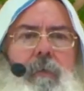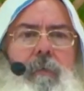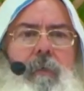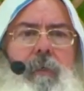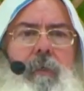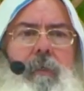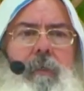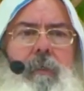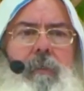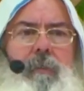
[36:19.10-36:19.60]

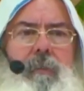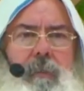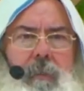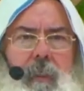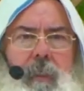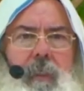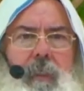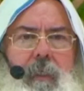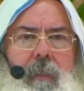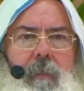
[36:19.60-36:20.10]
Job.
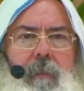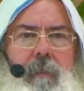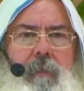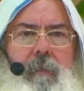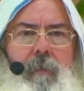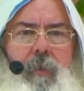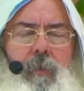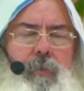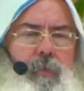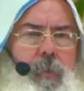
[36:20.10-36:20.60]

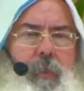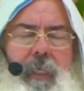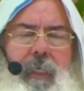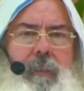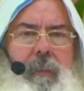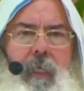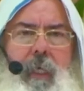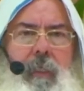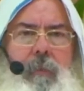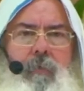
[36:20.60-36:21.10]

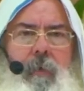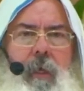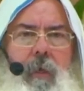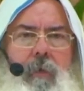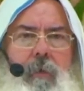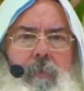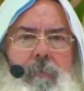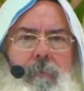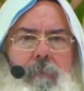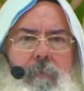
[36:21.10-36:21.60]
I've
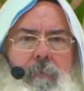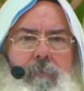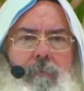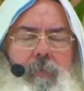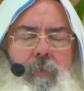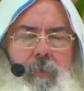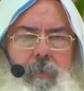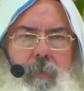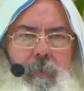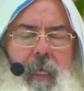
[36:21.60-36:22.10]
already
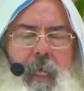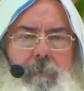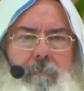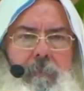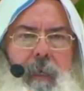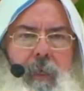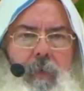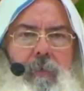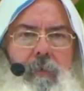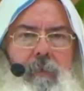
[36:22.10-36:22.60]
ministered about
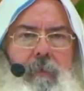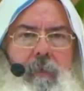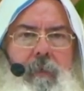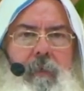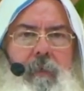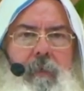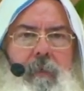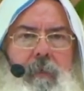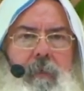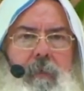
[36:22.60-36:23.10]
it. What
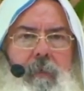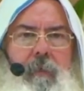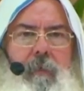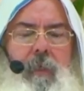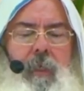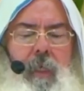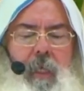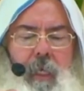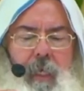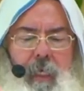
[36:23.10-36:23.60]
I was
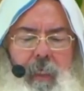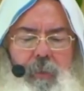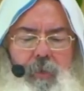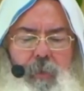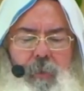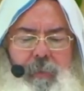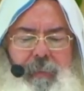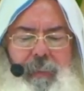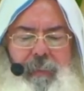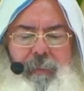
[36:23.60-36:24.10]
afraid of,
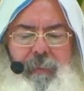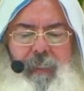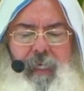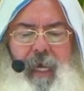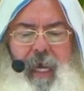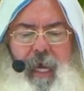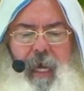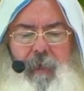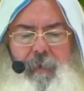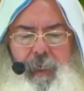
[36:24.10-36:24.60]
it
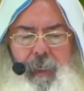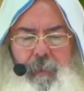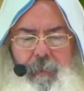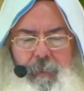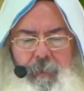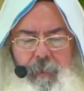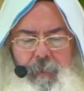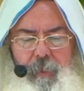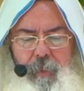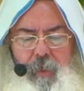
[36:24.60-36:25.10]
happened to me, of
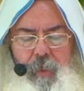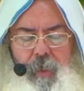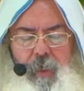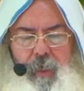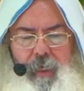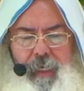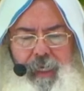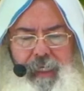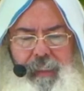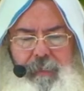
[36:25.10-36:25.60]
course,
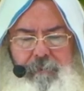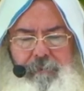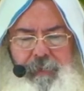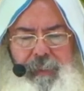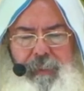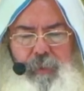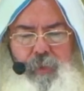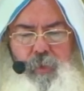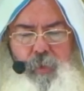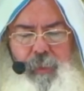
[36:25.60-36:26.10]
yes.
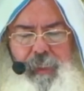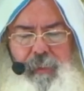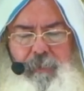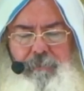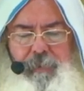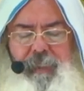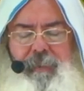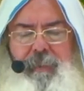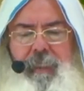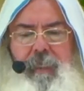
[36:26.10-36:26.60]

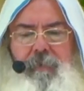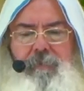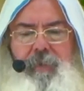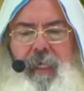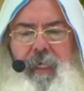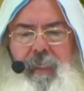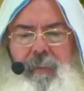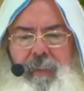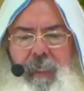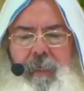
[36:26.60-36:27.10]
I'm
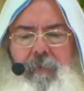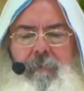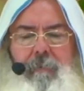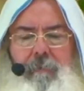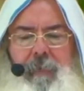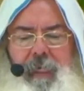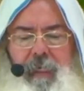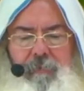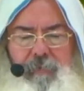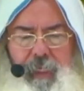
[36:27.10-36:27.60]
not
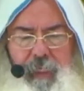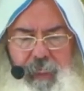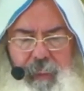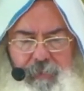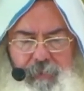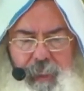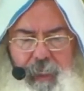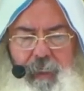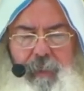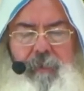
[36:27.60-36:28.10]
criticizing
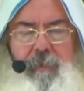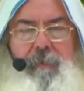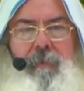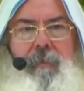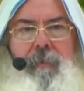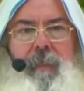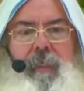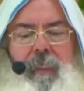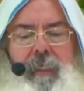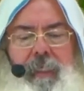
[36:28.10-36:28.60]
Job. He was
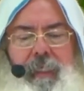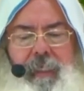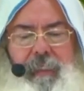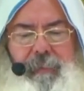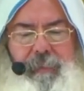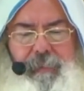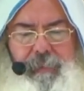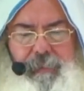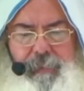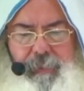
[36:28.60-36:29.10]
a good
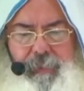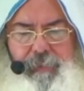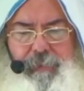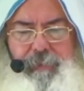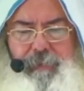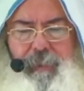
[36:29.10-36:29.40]
man.